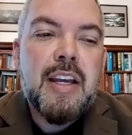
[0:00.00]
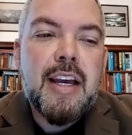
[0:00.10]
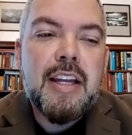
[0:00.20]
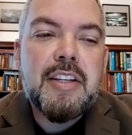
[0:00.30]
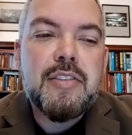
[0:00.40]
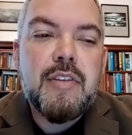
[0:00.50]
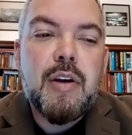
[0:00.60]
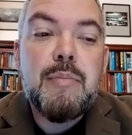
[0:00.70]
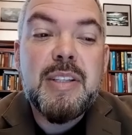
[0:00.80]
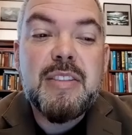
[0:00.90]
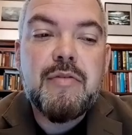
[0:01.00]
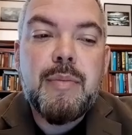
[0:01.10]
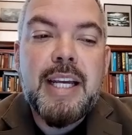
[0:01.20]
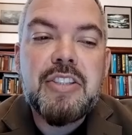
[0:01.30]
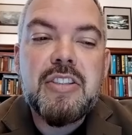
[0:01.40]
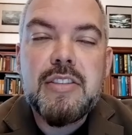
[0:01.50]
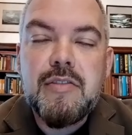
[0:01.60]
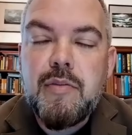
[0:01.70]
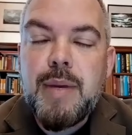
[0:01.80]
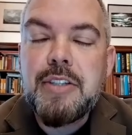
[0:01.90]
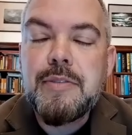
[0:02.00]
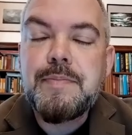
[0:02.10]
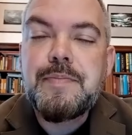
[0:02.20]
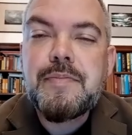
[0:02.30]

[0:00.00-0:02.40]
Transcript: misinformation, disinformation.